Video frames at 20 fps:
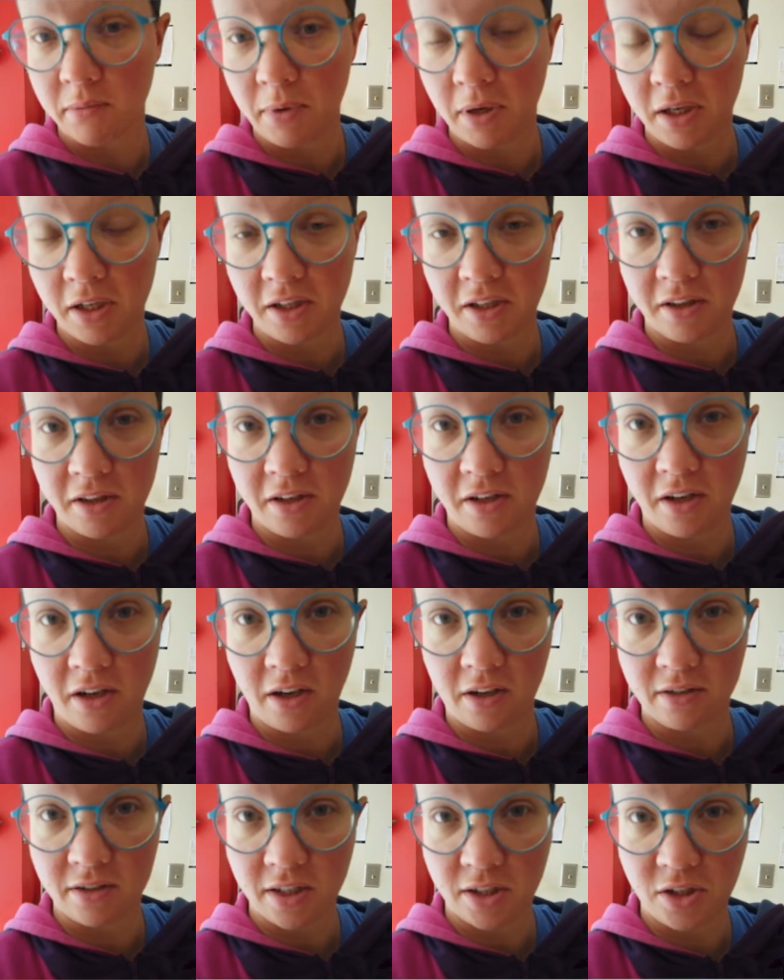apparently the
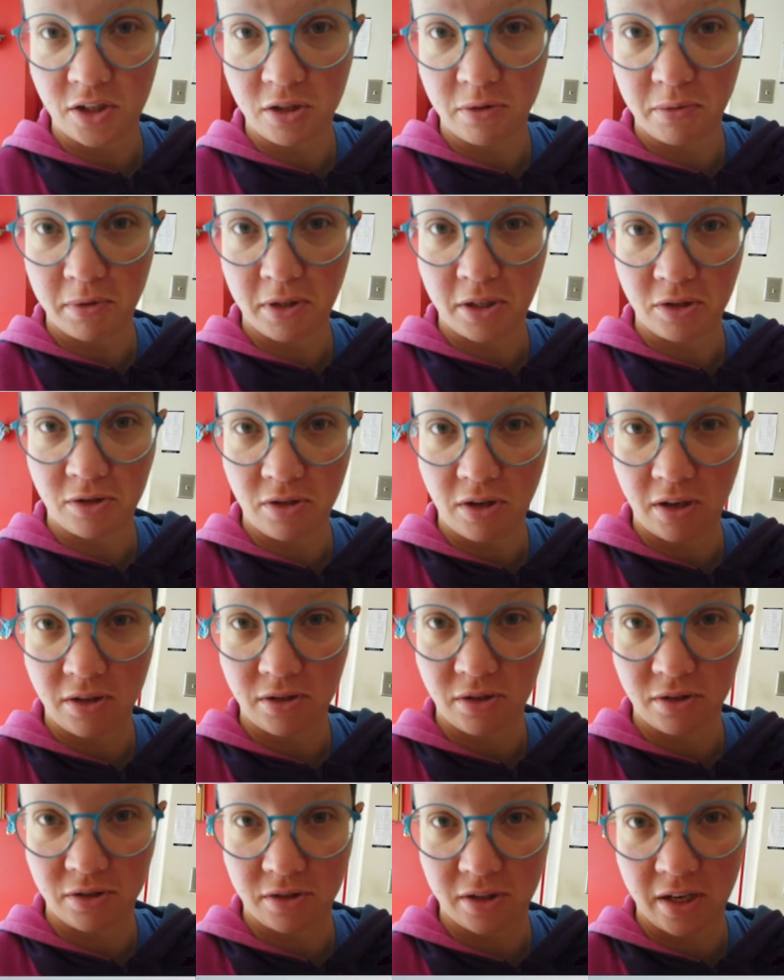dog's had too many
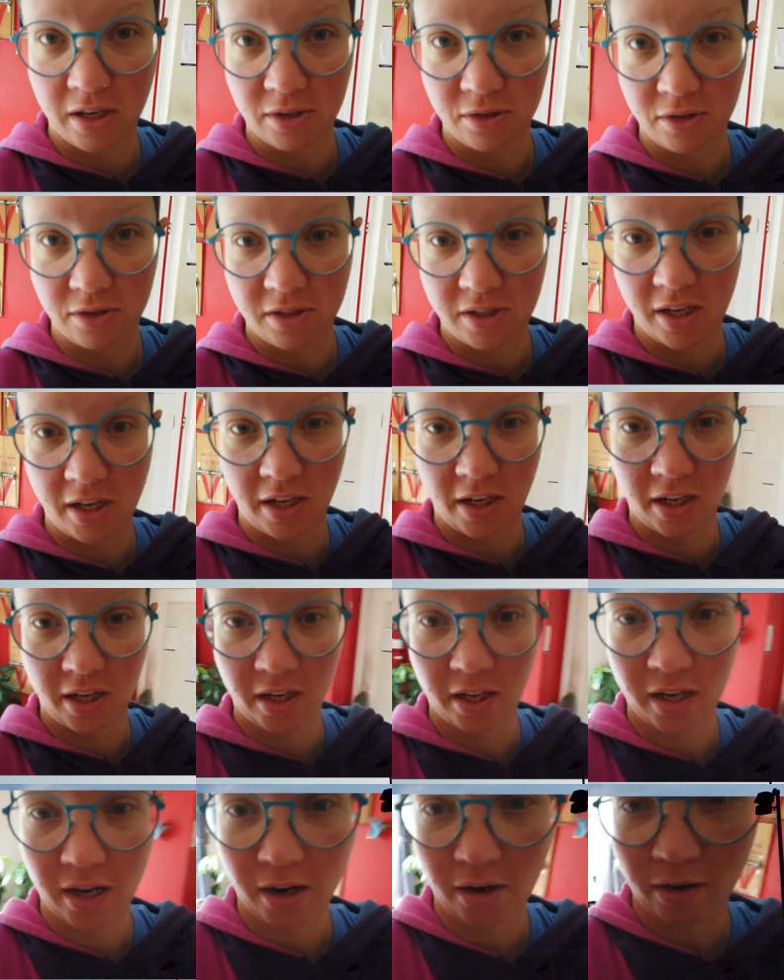stressors and now she's
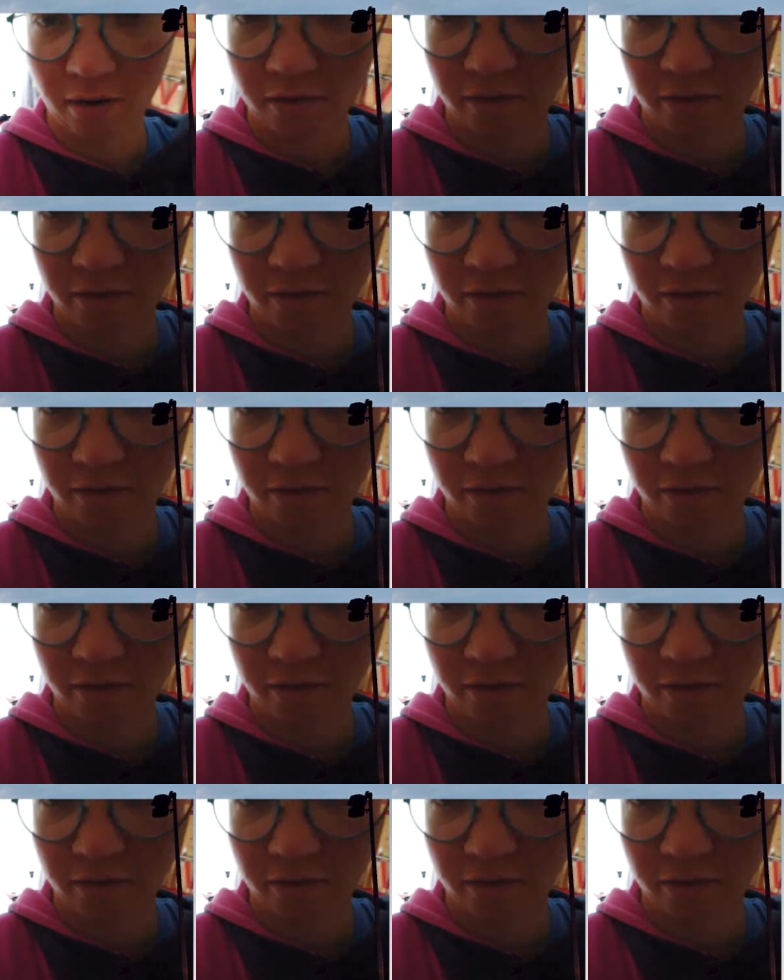taking it out